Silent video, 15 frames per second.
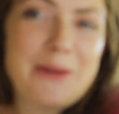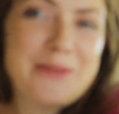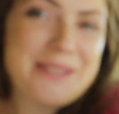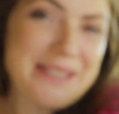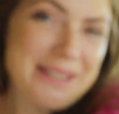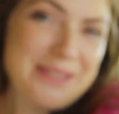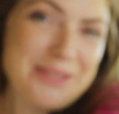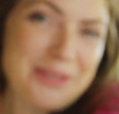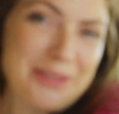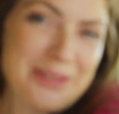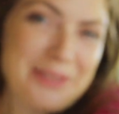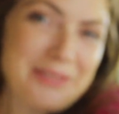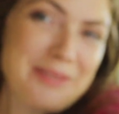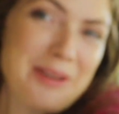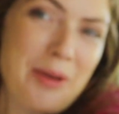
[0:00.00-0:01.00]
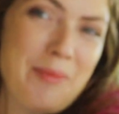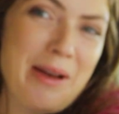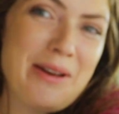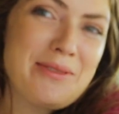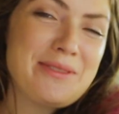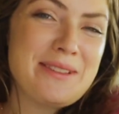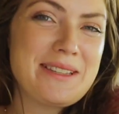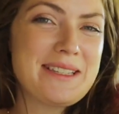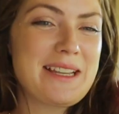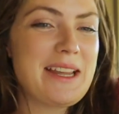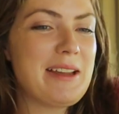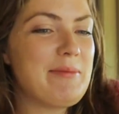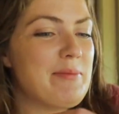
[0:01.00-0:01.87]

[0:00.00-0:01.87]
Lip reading: seeds look about the same.